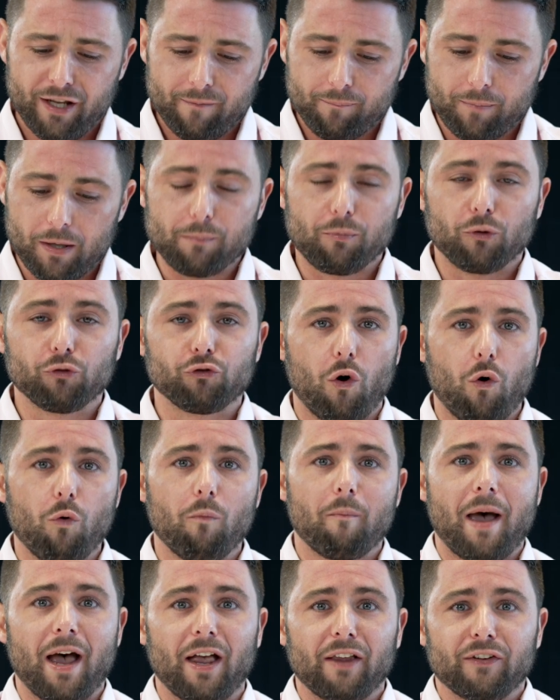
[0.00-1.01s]
People don't
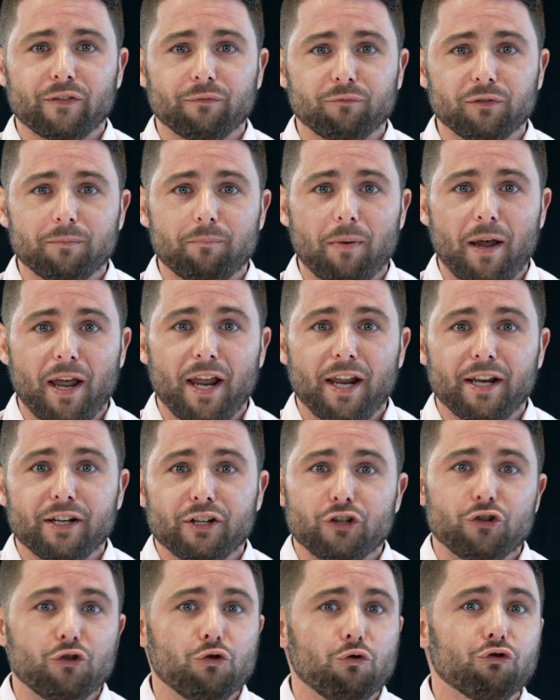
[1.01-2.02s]
massively pay
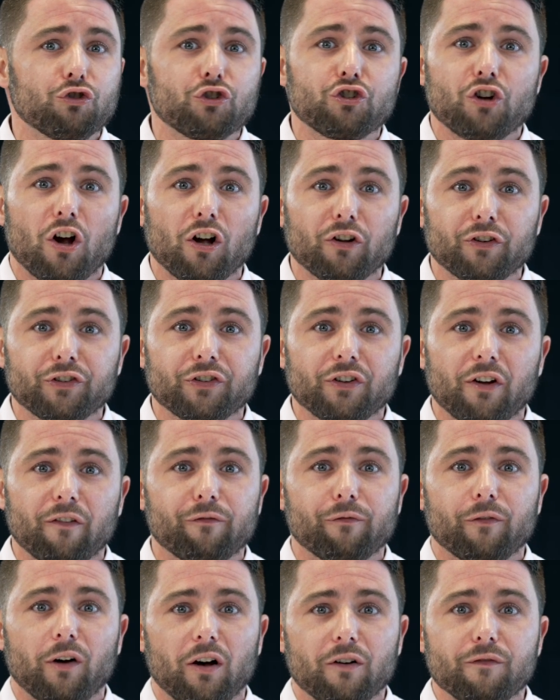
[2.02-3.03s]
huge chunks
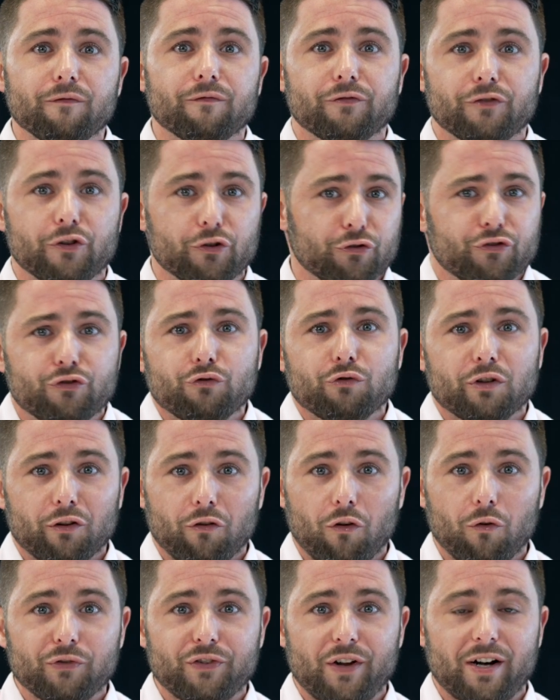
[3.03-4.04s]
of their student
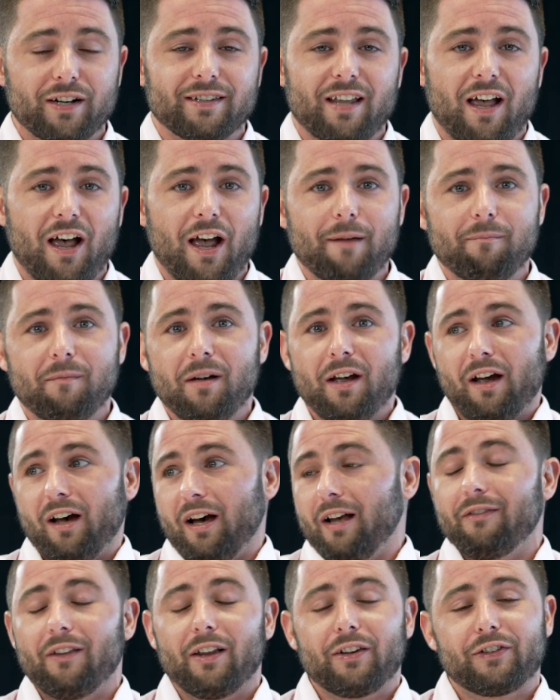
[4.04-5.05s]
loans at a time
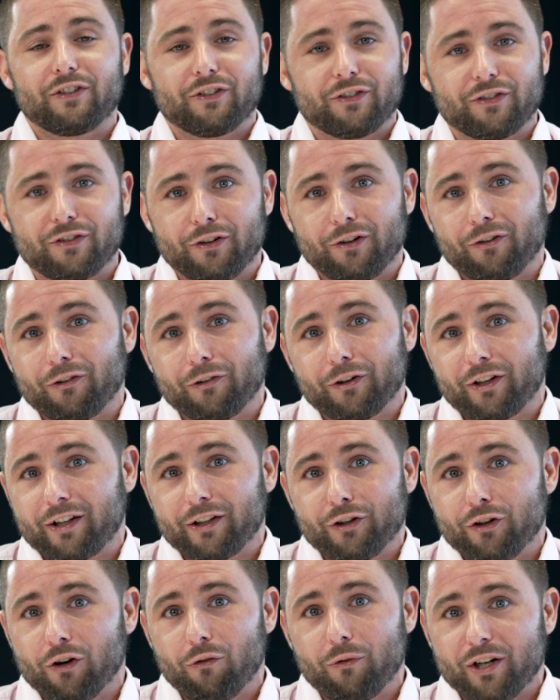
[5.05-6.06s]
unless they're
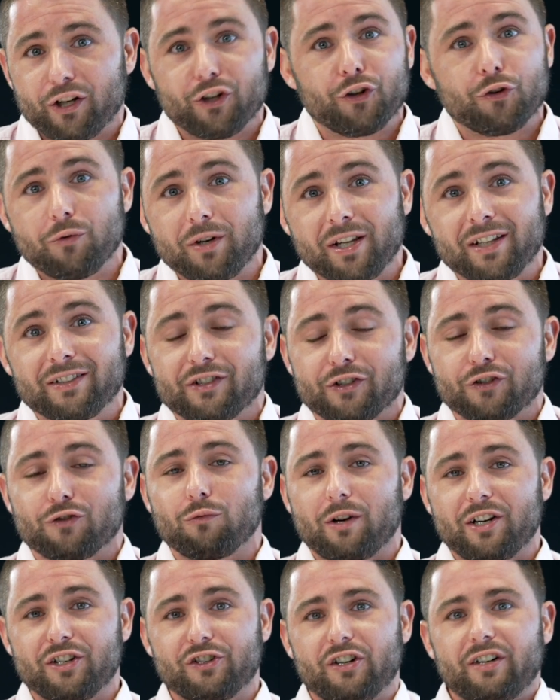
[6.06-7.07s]
in a unique
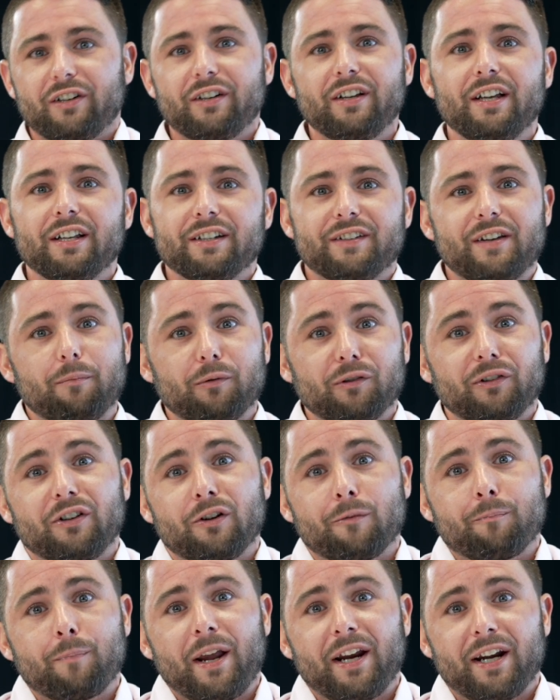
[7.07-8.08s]
situation. Typically,
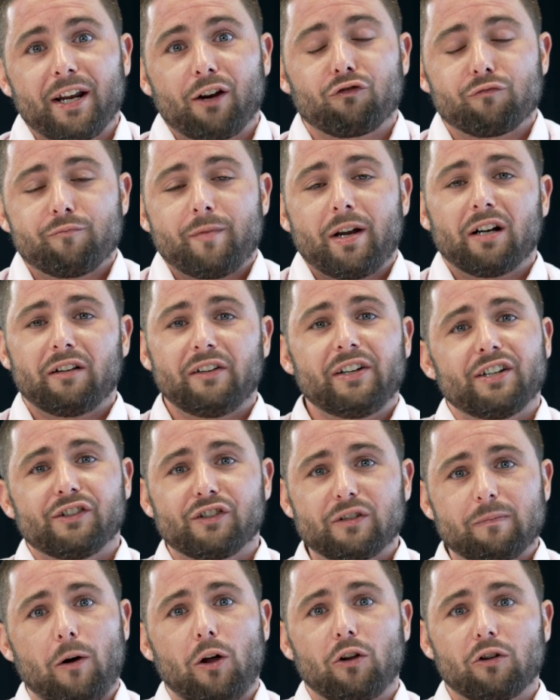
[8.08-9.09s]
they're paid incrementally in
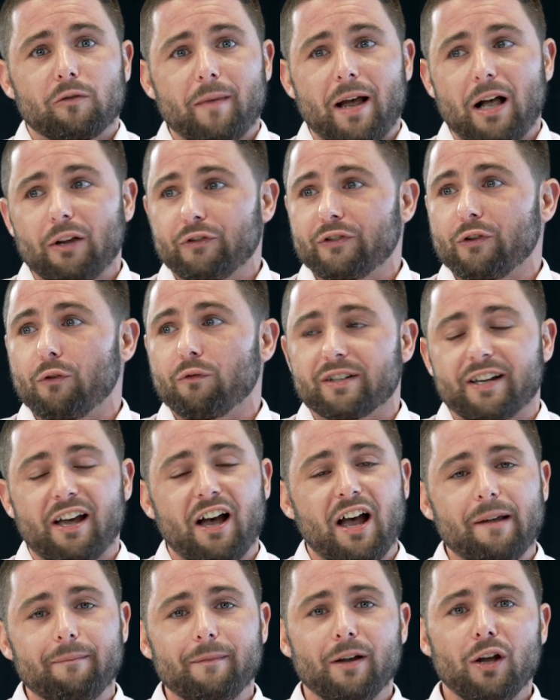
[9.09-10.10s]
smaller amounts over
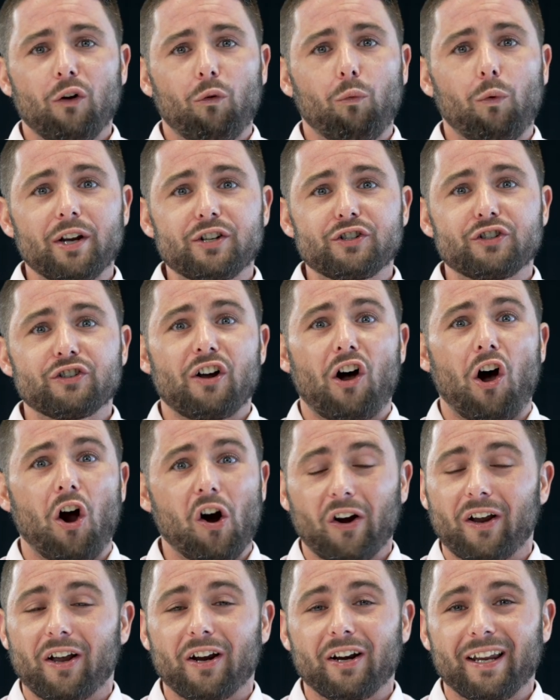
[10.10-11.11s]
time, which
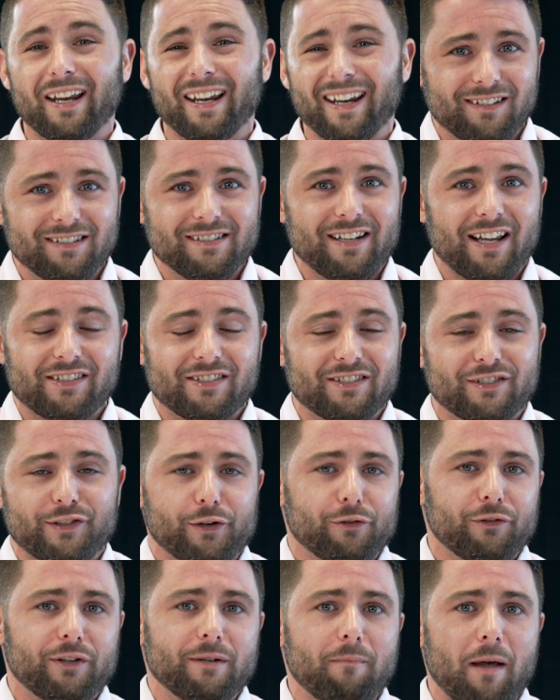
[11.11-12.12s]
aren't going to
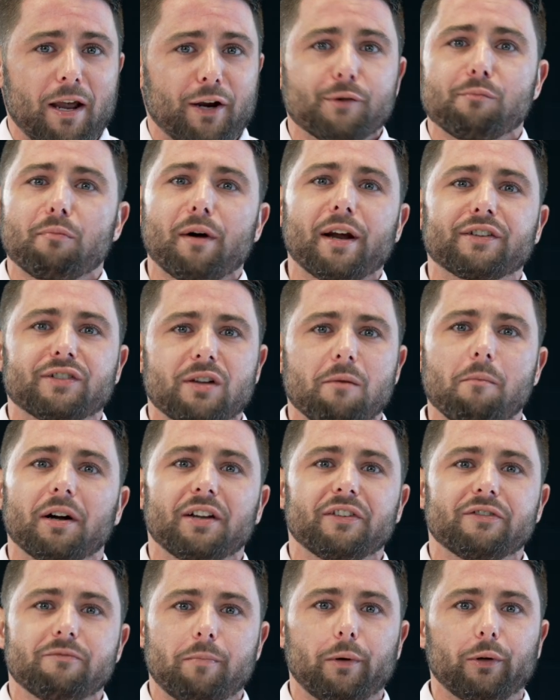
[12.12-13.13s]
necessarily make or break
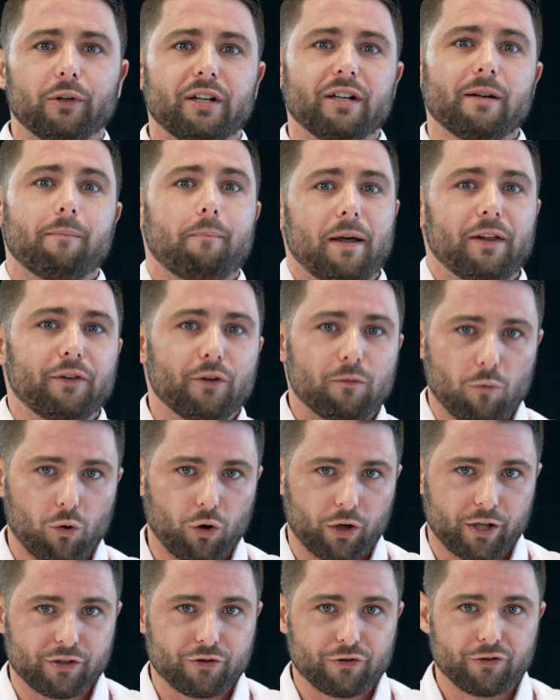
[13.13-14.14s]
somebody's ability to pay their
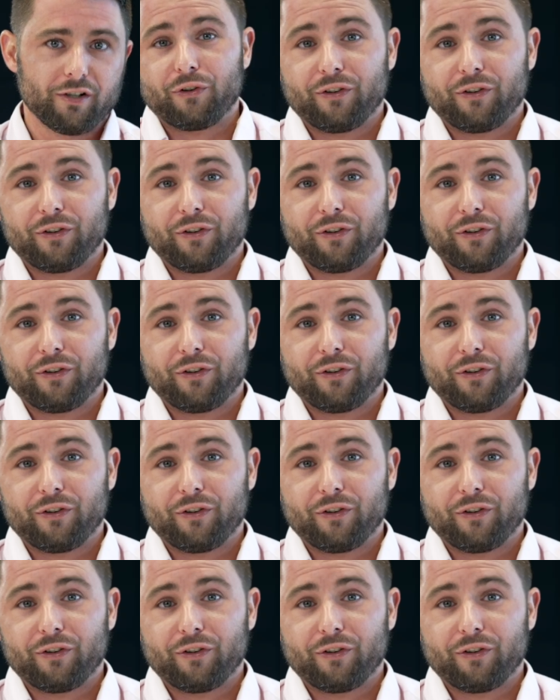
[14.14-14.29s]
mortgage.